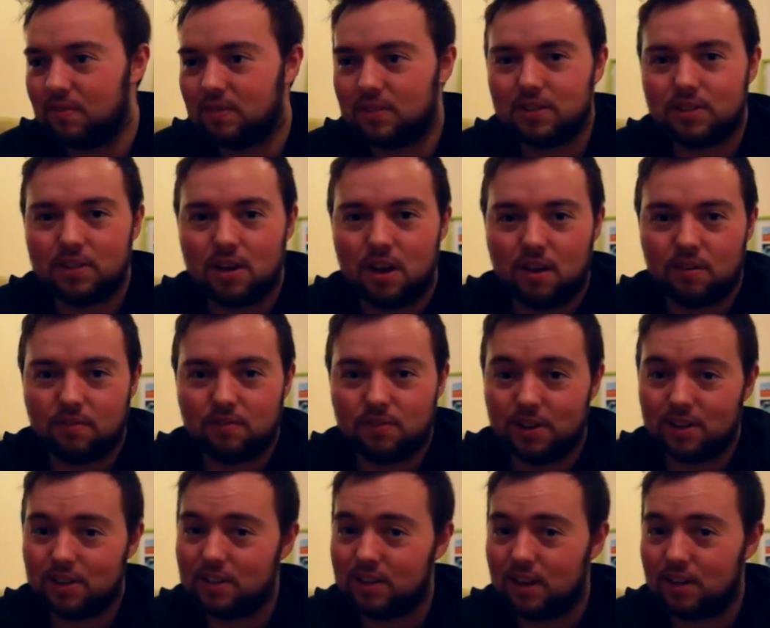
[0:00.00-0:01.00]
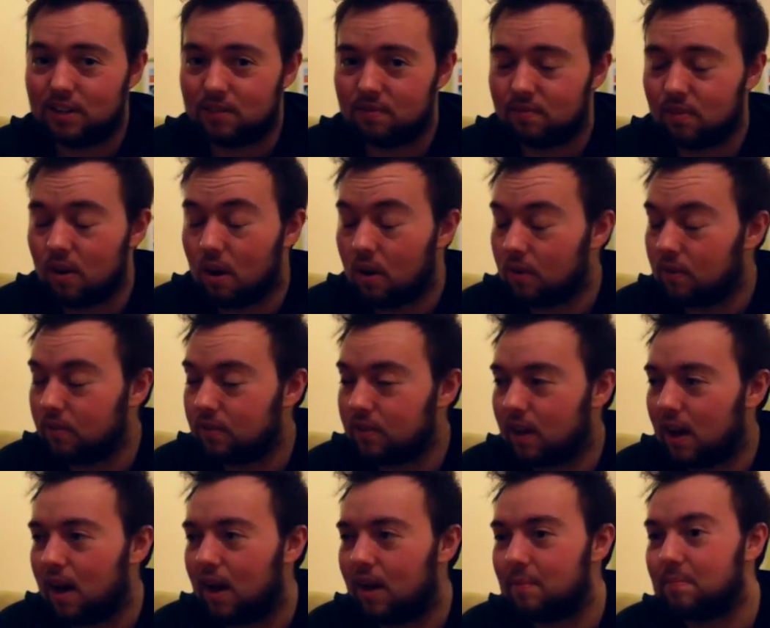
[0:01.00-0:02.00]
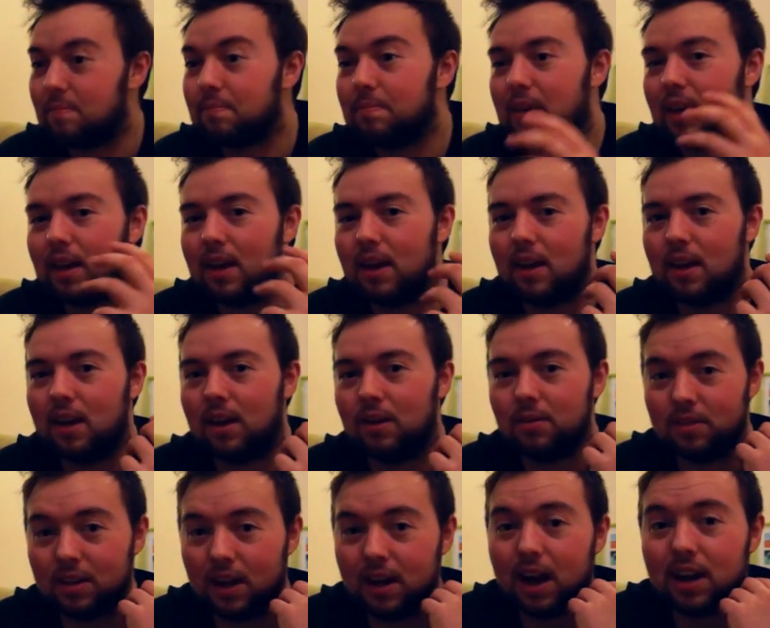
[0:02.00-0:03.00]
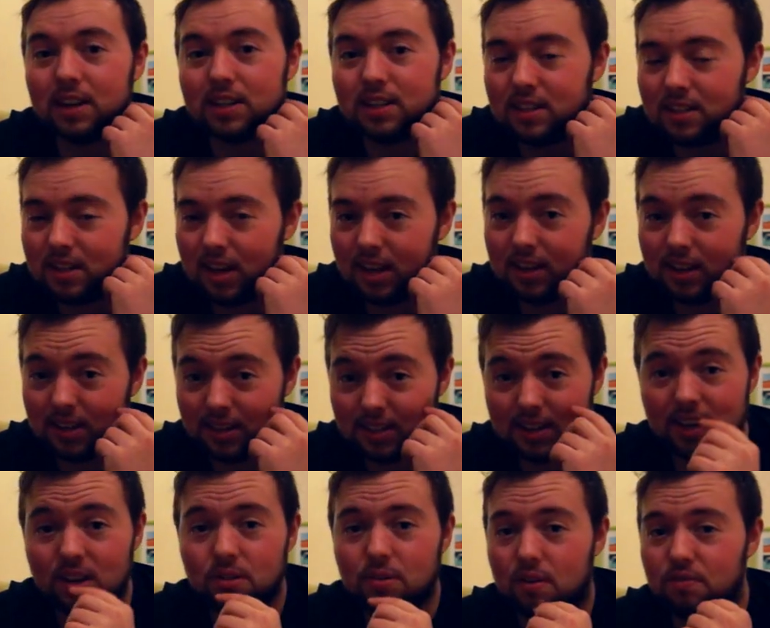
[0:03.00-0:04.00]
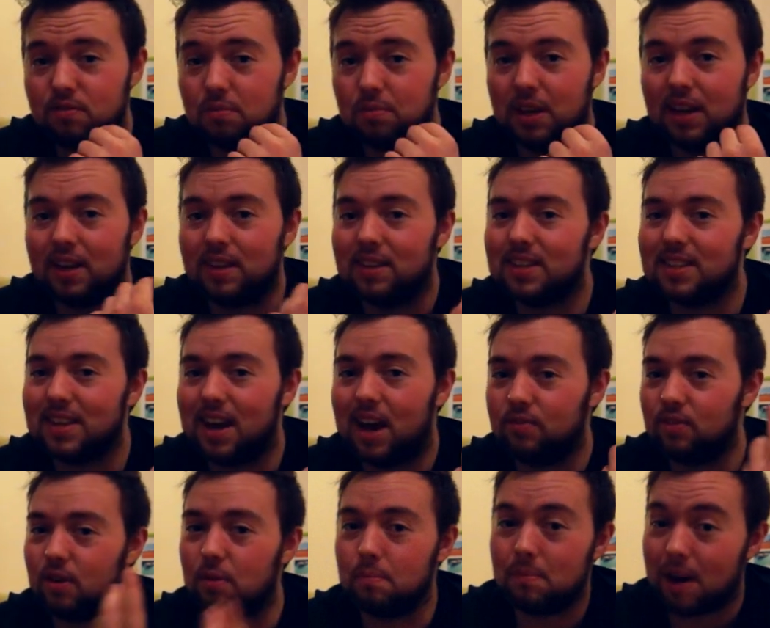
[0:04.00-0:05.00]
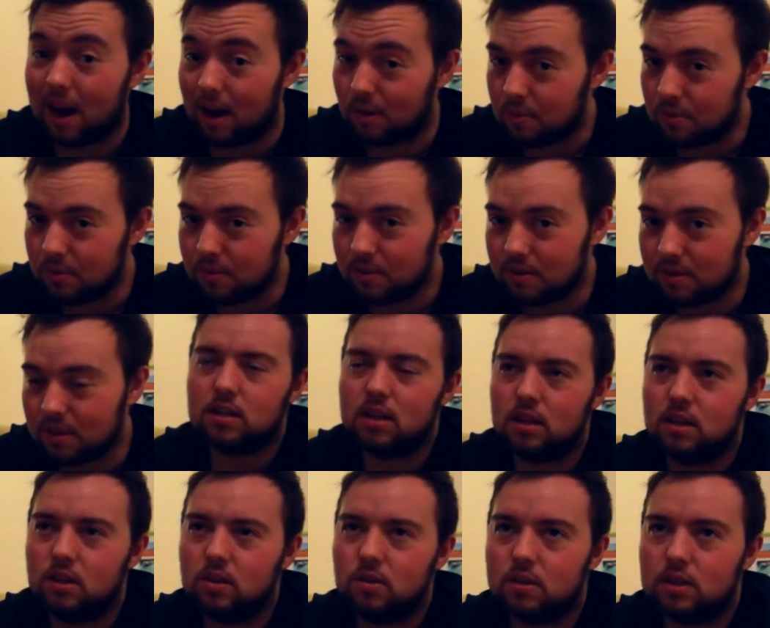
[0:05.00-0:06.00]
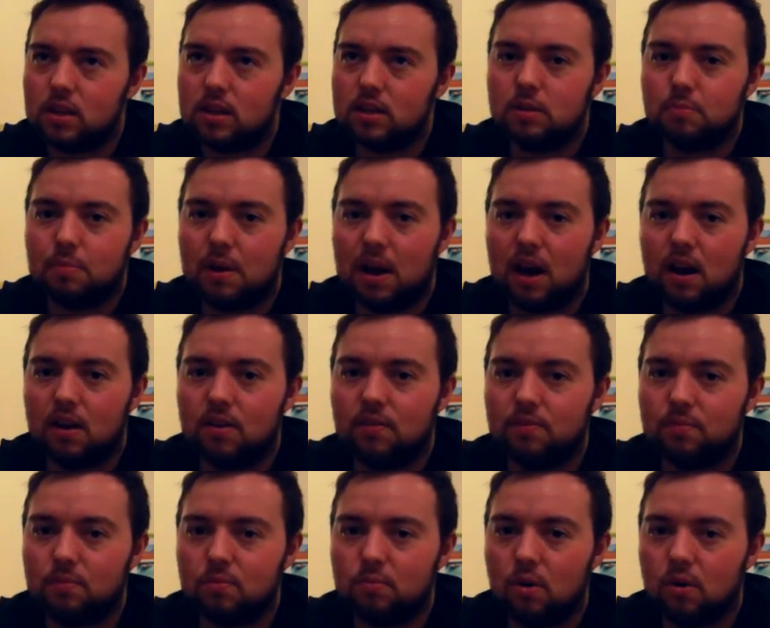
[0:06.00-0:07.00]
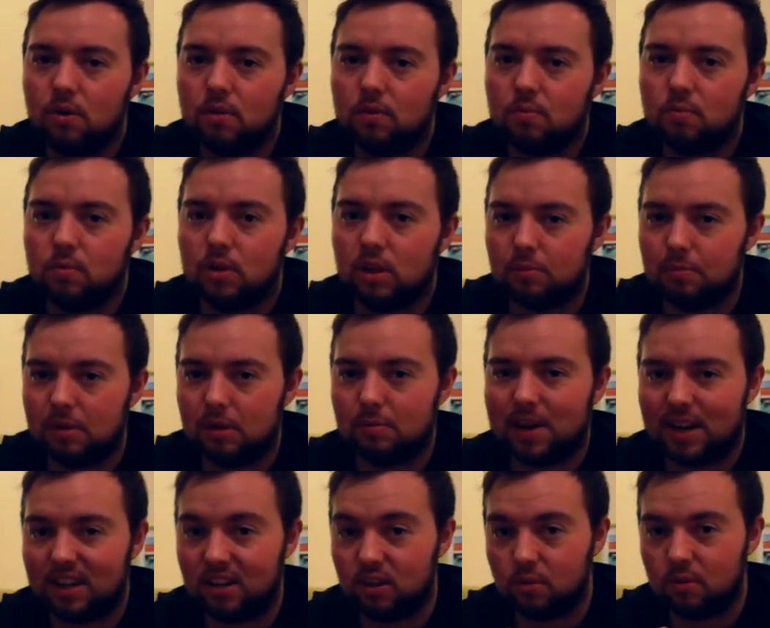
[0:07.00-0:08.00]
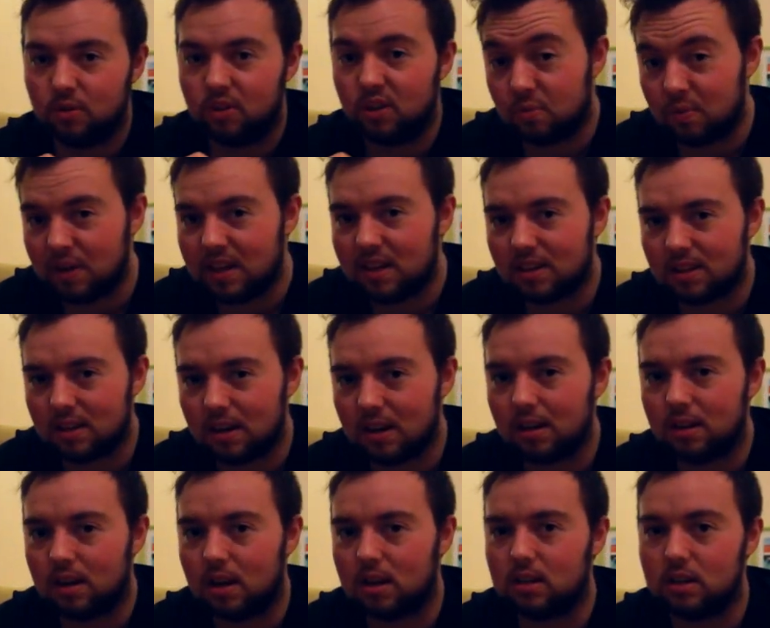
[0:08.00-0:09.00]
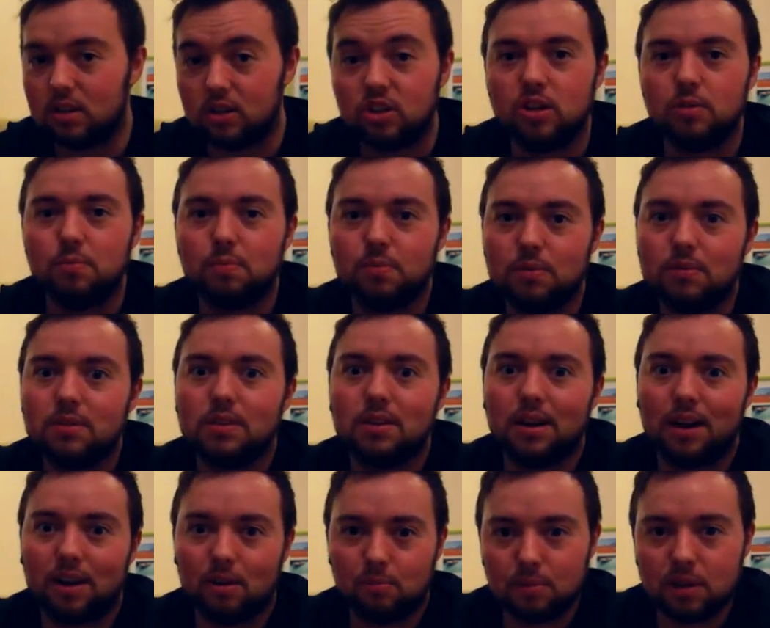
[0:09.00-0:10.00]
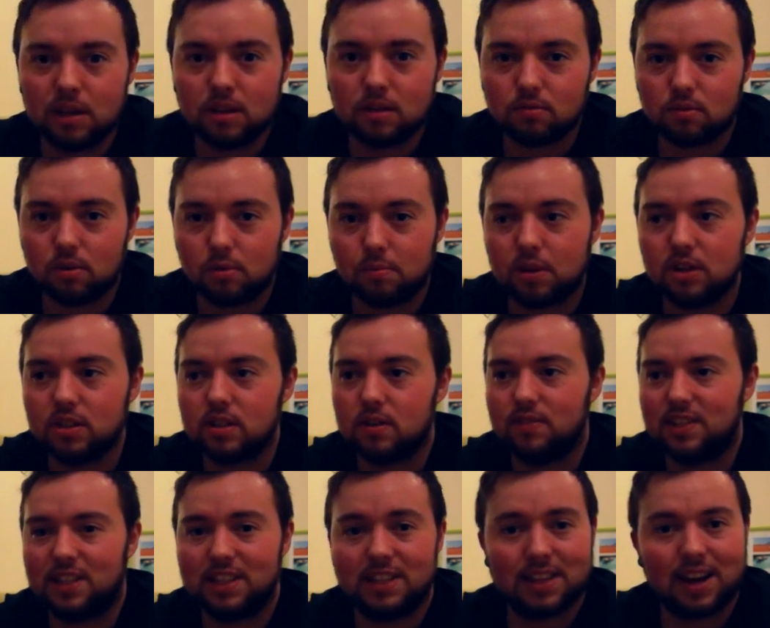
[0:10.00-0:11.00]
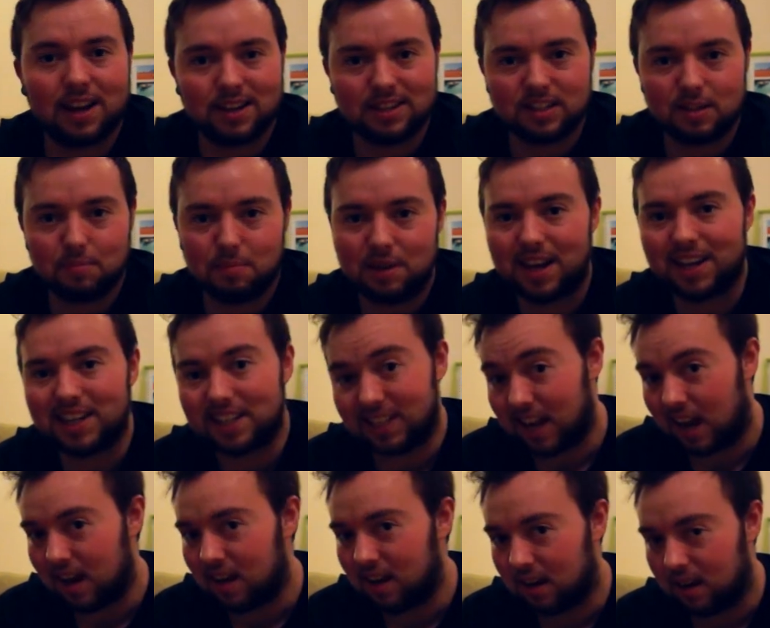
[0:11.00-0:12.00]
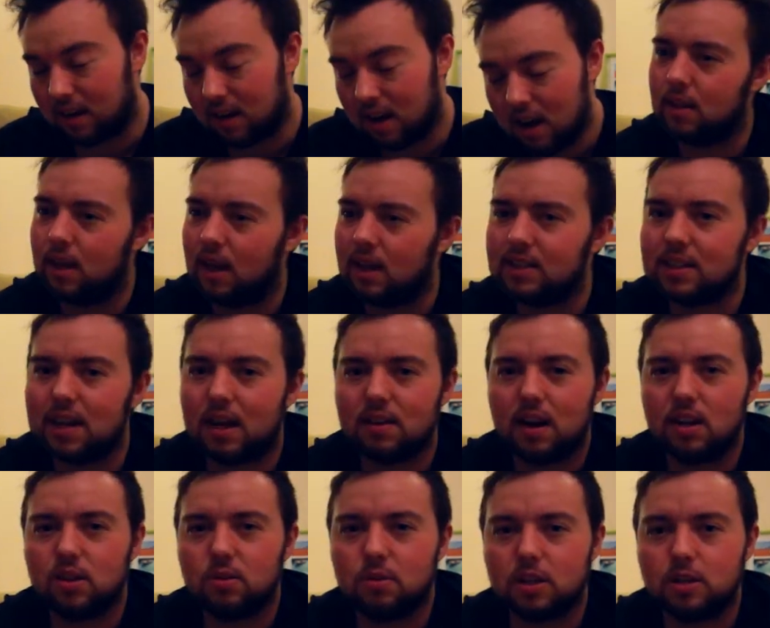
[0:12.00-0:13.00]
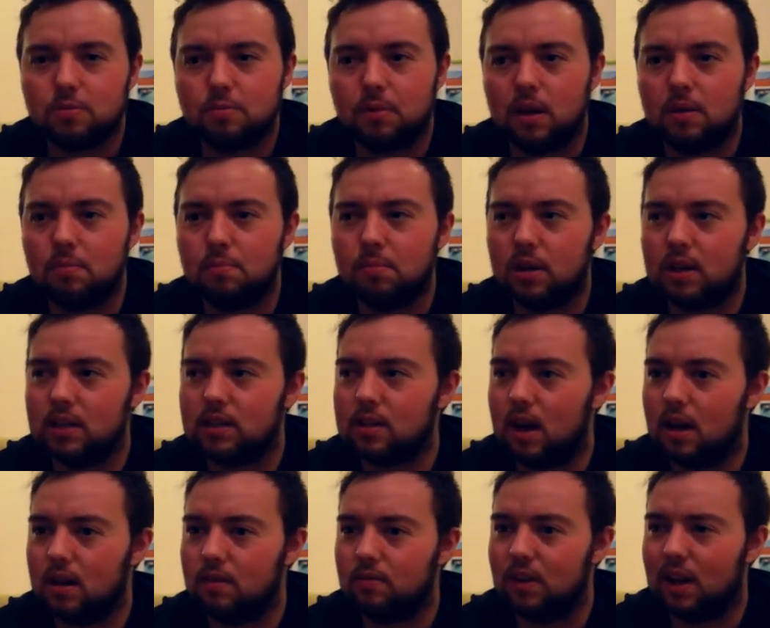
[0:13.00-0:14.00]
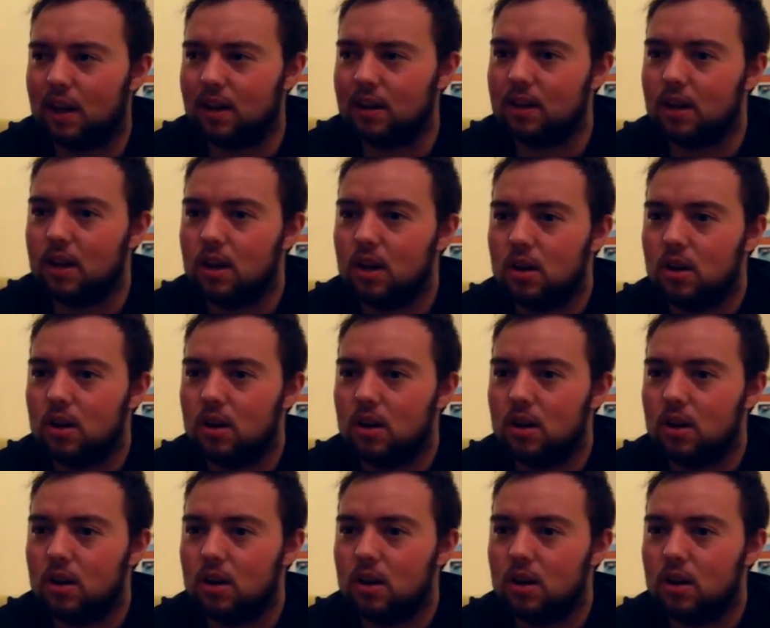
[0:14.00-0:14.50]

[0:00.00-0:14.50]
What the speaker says: first stage involved. They actually take a skin graft from the inside of your mouth. They use this as part of what will be my new urethra, like the tube that I'll pee through, because obviously that needs to be extended. It's kind of hard to explain, but it's kind of like